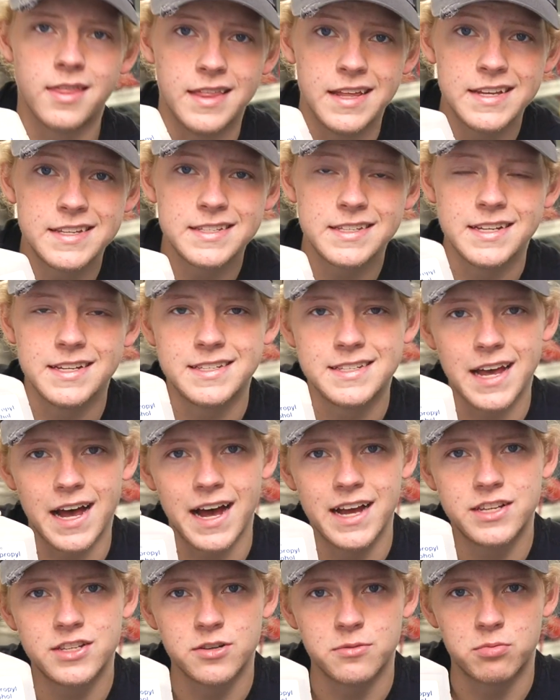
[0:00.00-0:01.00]
This is
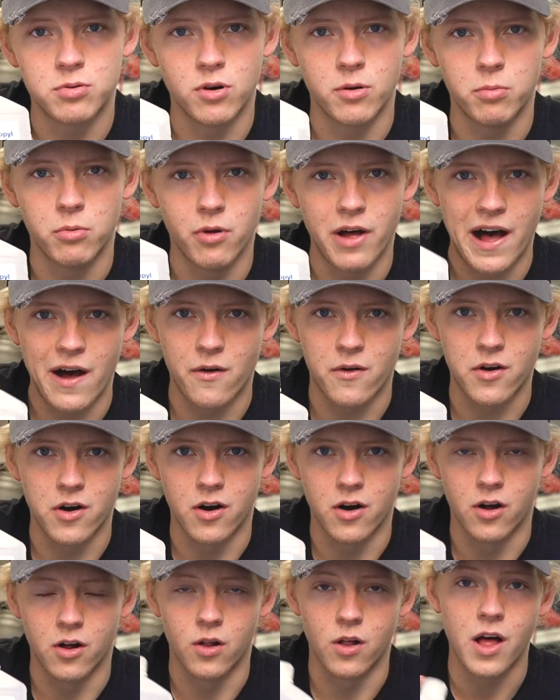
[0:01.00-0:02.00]
isopropyl
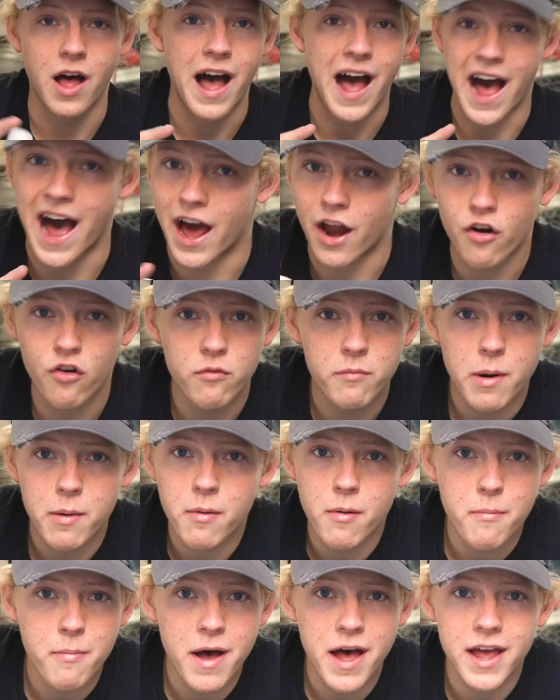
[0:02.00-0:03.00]
alcohol. I don't
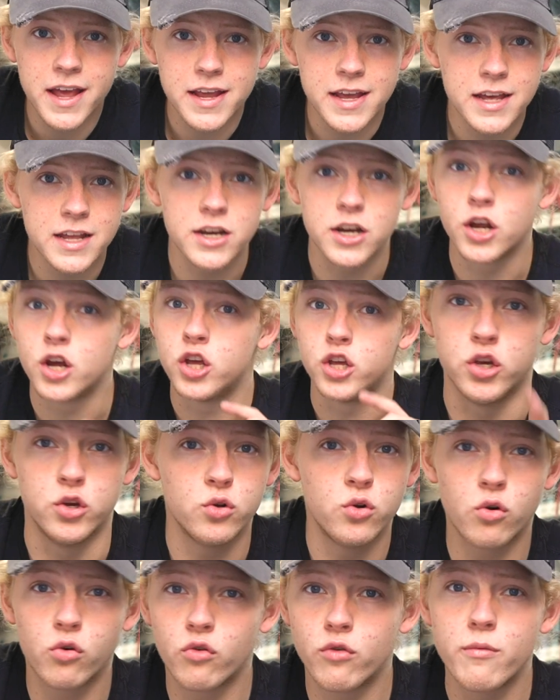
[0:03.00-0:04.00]
remember buying it.
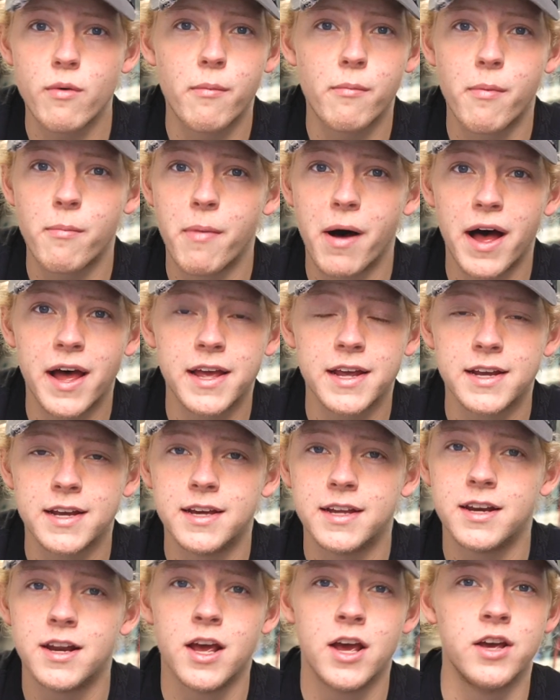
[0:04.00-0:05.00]
You don't remember buying
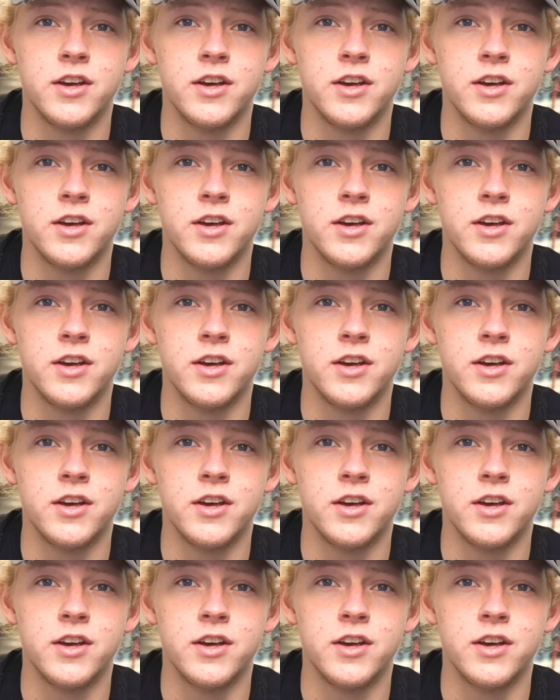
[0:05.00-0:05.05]
it.